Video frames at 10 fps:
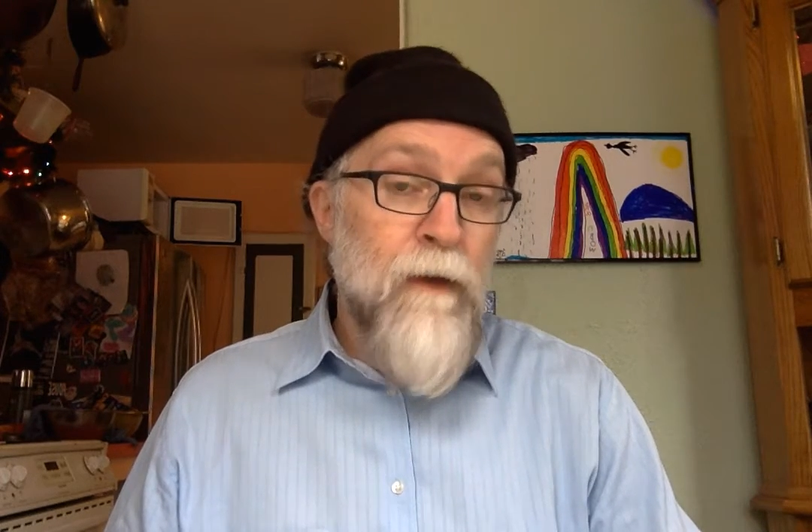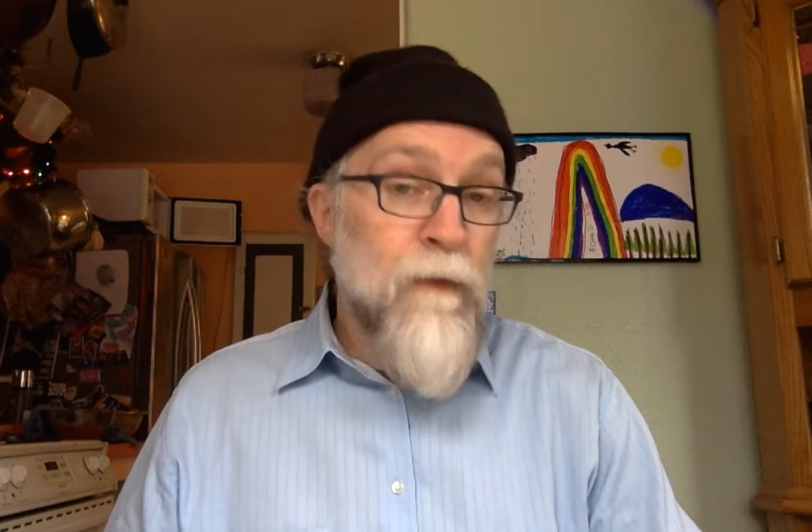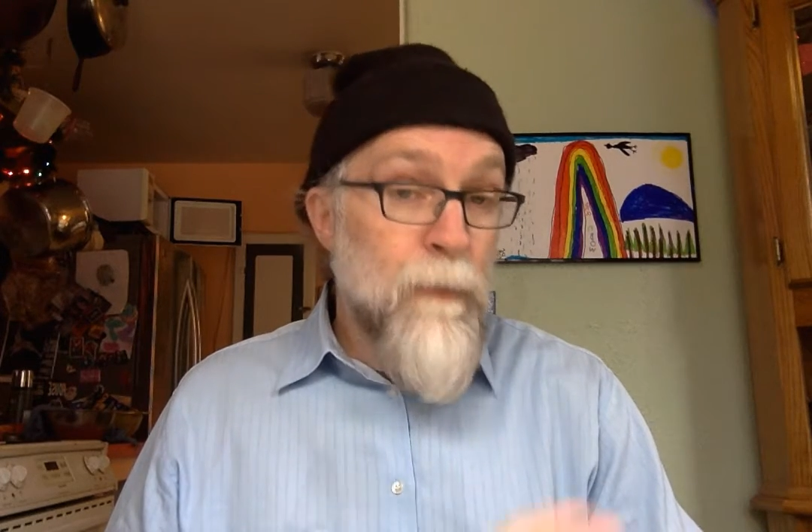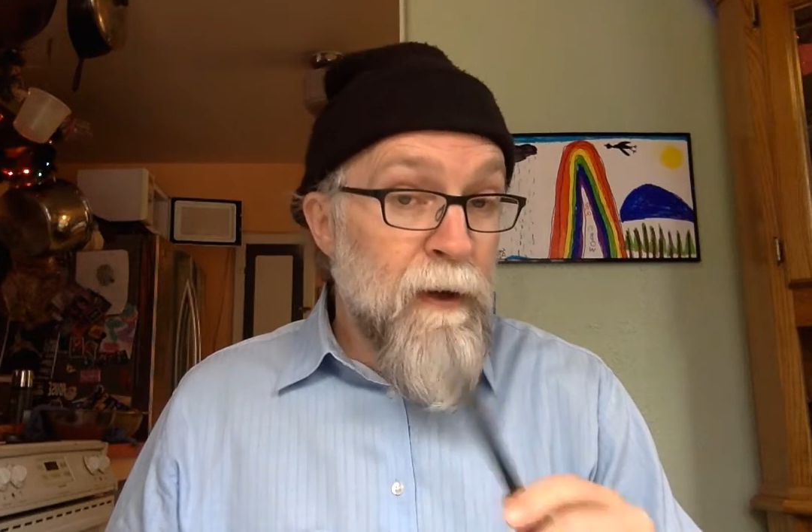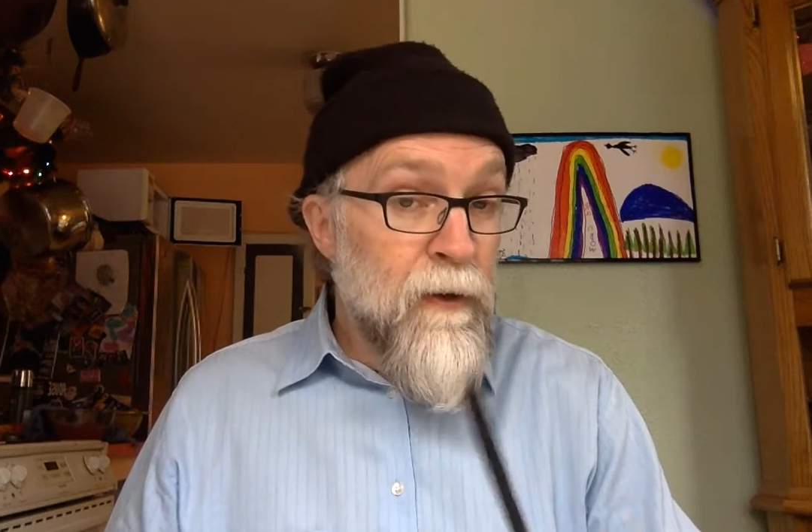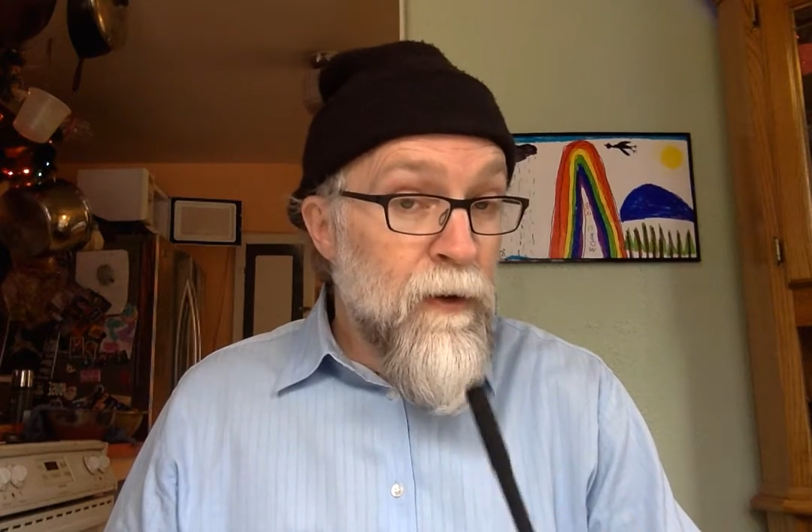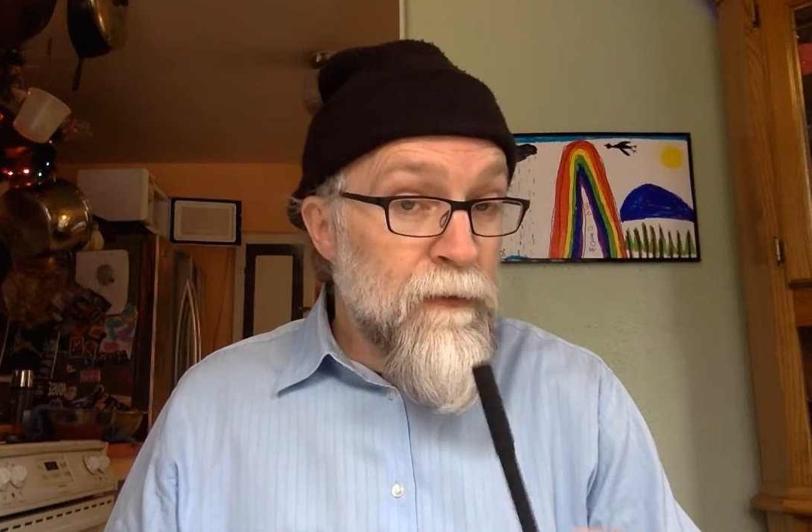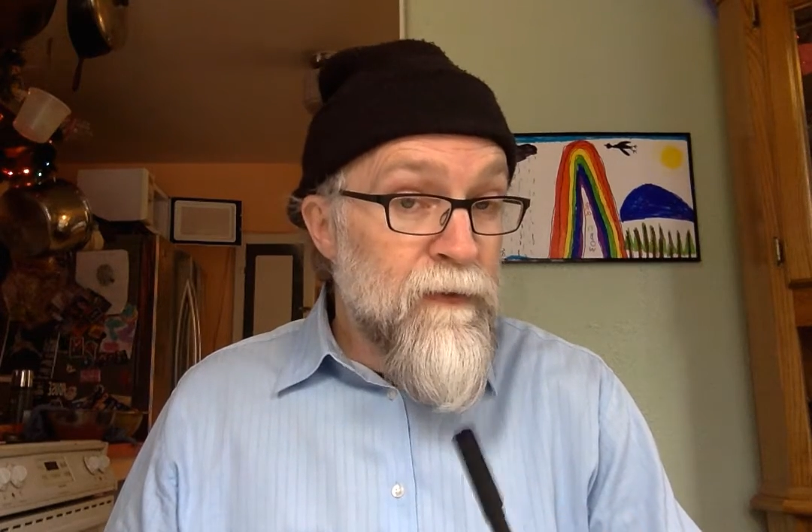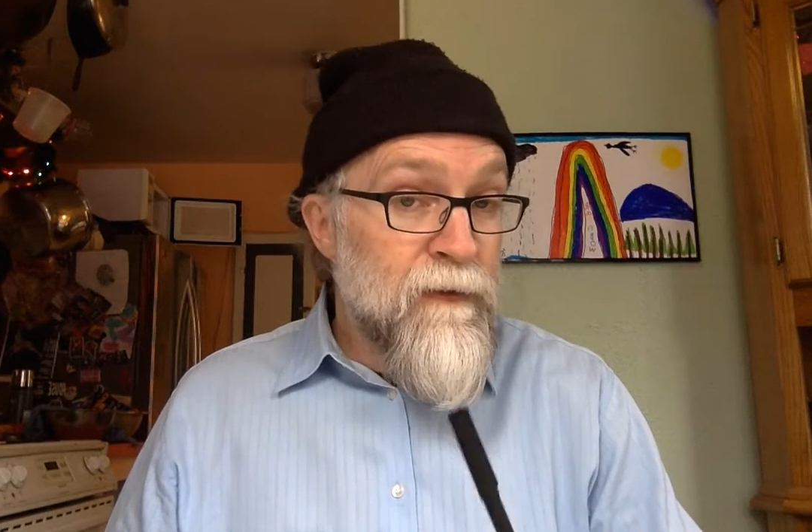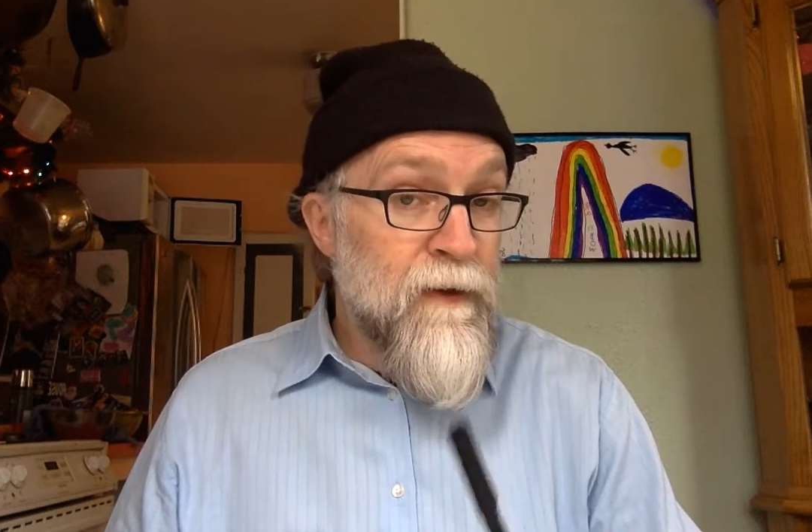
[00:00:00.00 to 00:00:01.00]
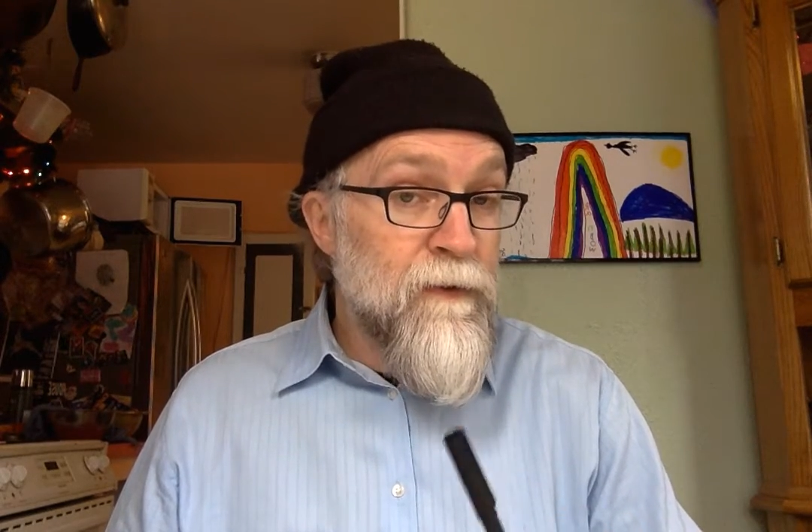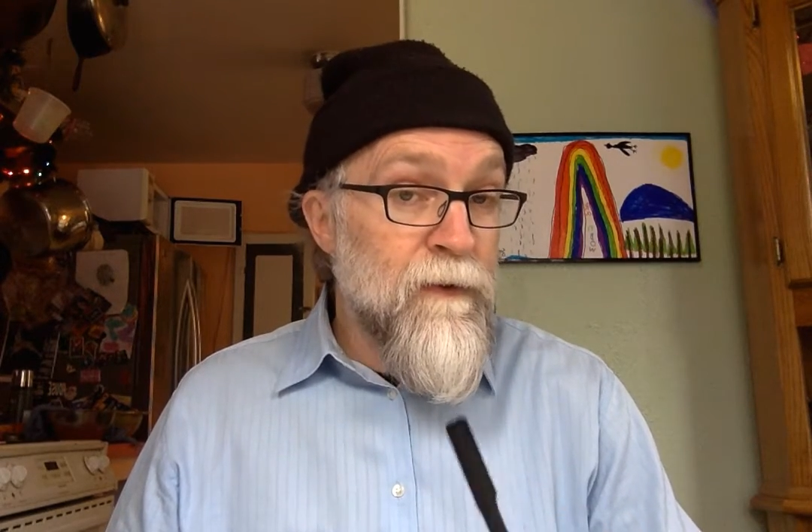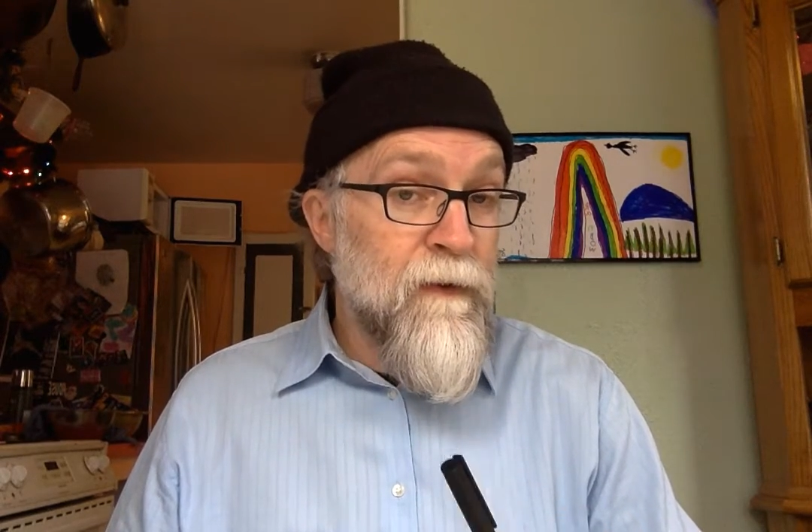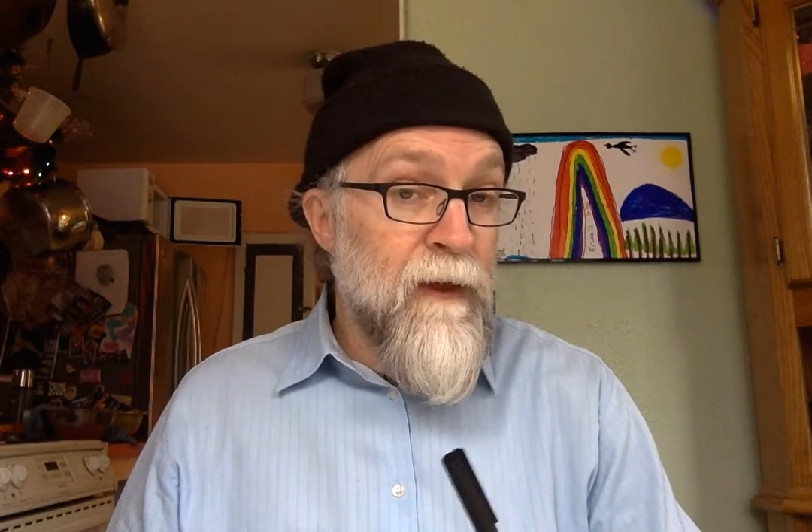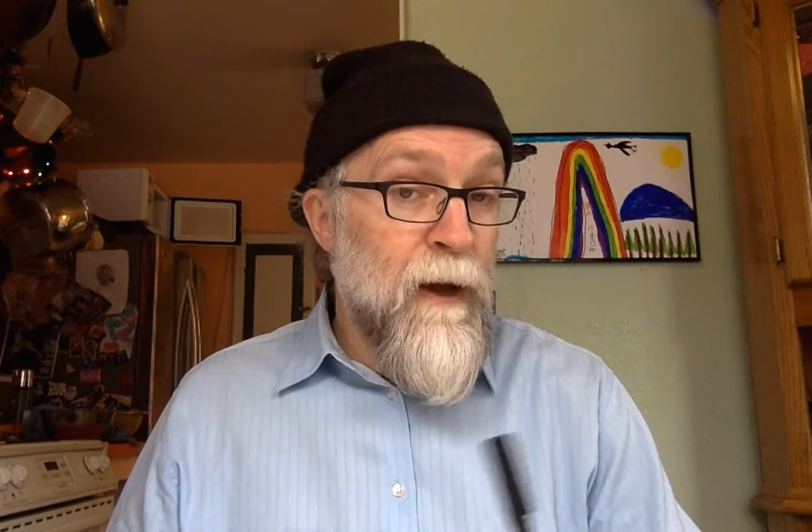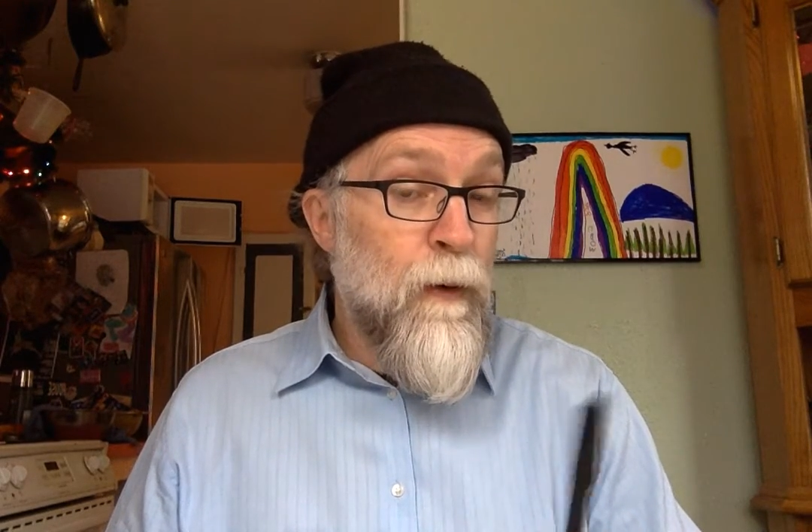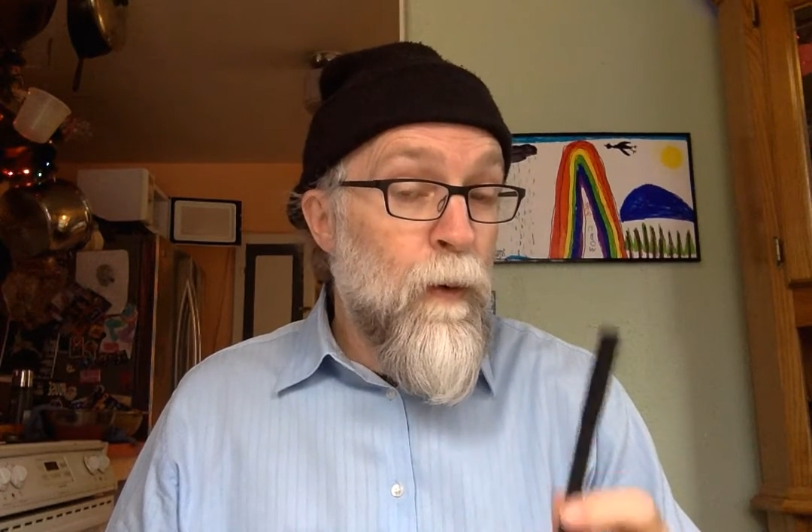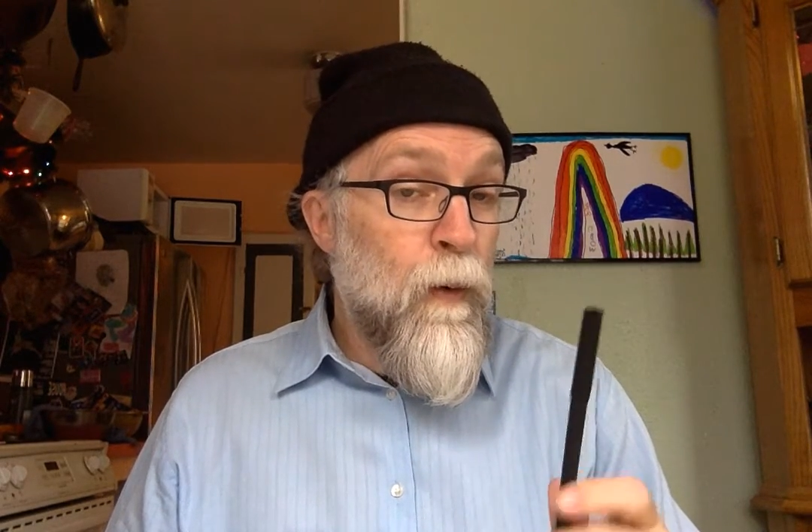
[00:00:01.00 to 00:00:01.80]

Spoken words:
So pay close attention to that.